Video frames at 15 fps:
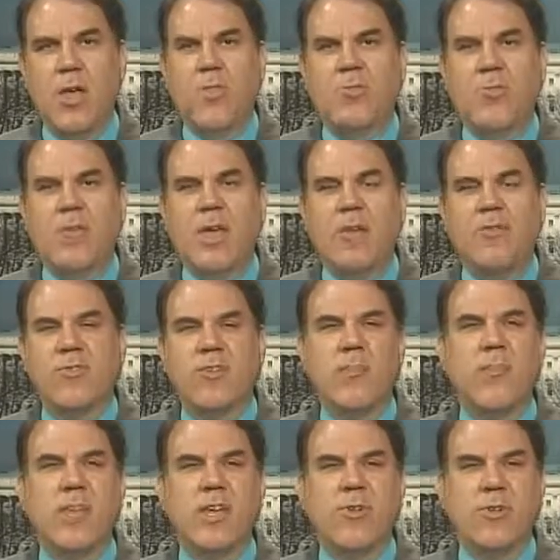So they have
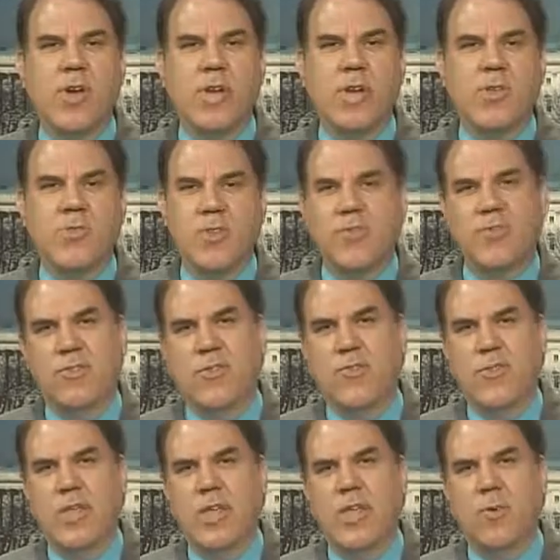simply created a
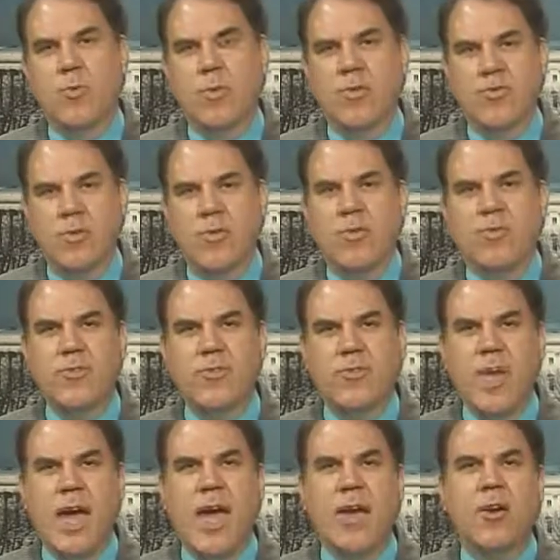system where servicers
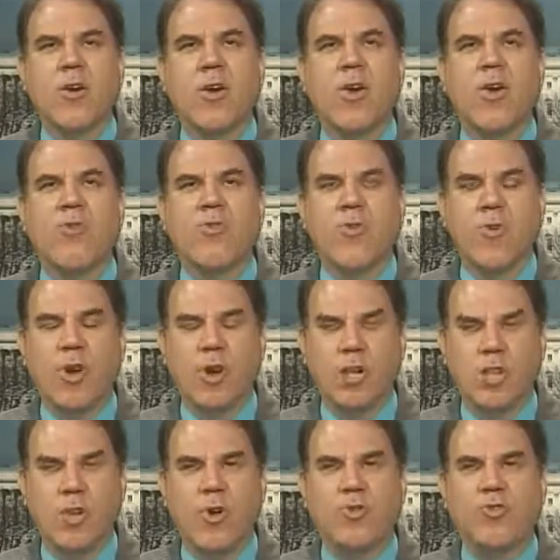hire
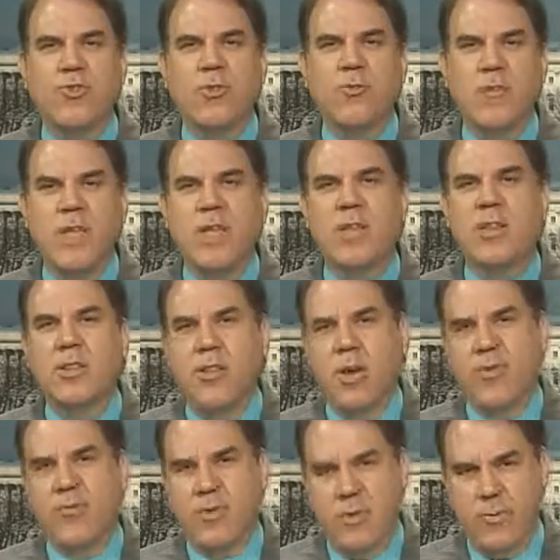foreclosure mill
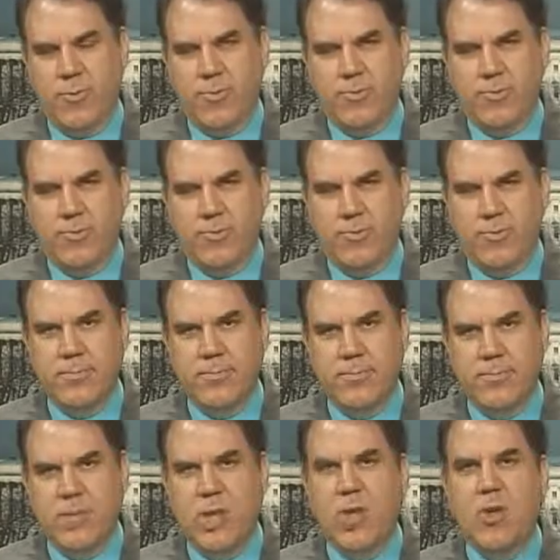law firms
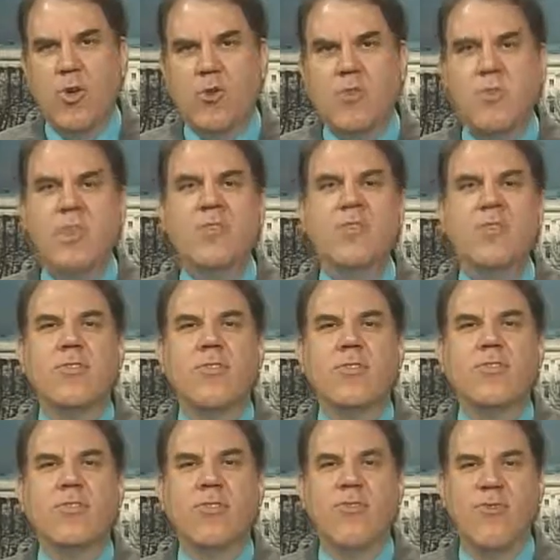whose business
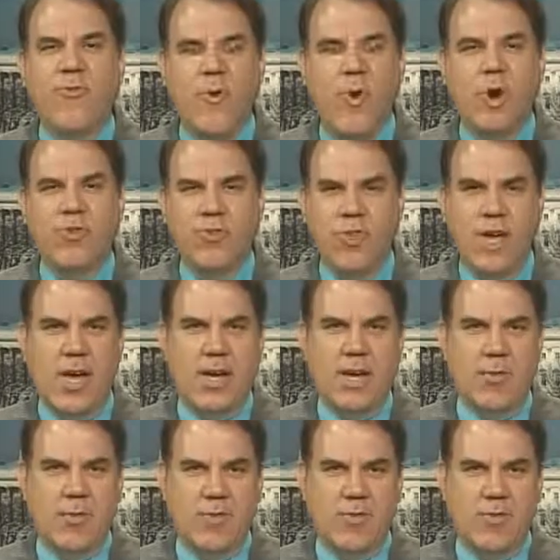is to forge
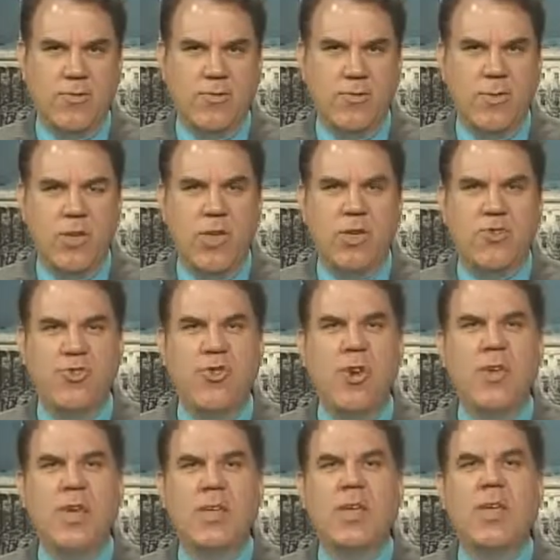documents
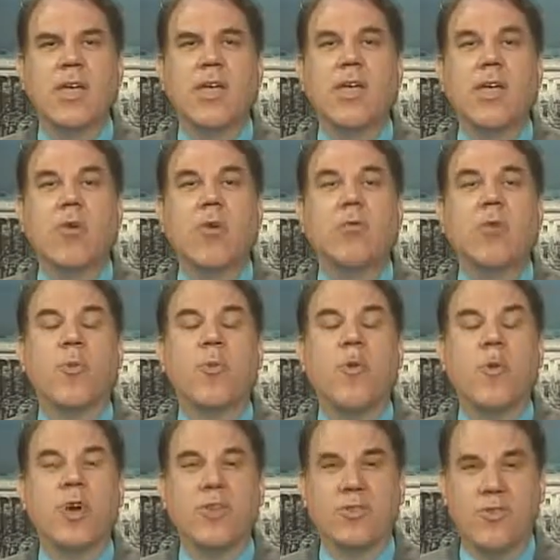showing or
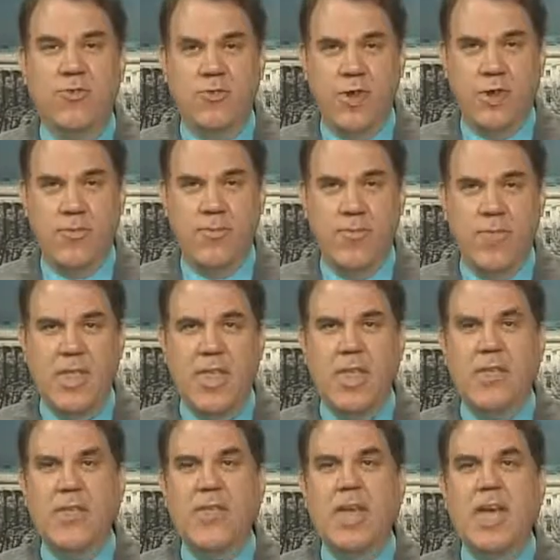purporting to show
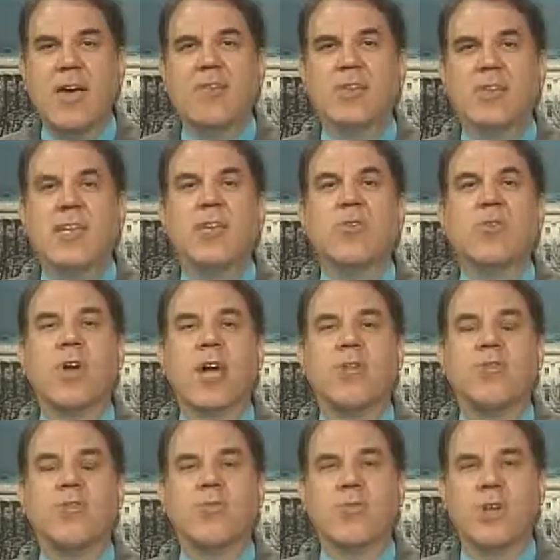that they have a legal right
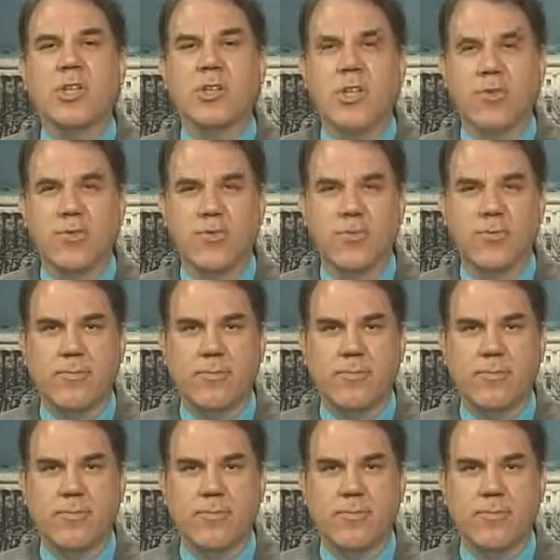to foreclose.